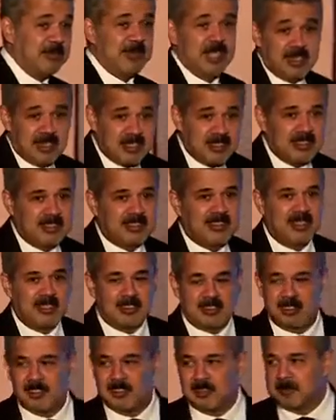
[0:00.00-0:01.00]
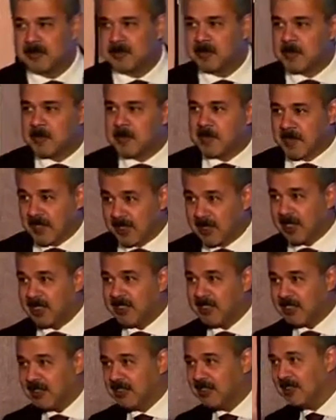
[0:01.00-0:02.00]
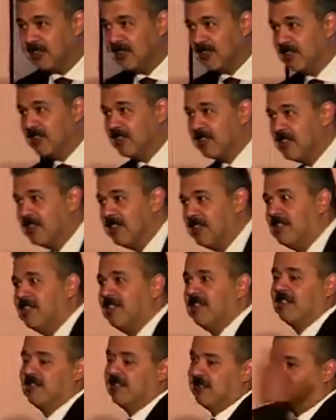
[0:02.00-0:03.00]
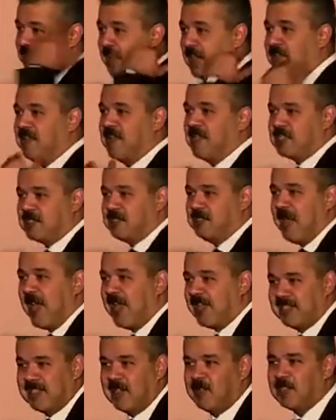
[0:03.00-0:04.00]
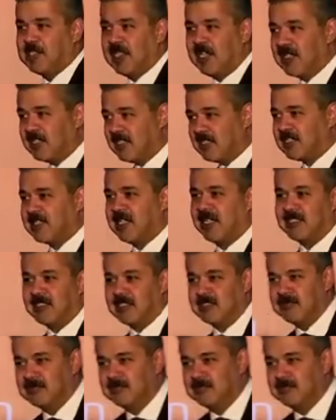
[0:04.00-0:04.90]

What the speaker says: be another set, right? 5 years back, there was another set.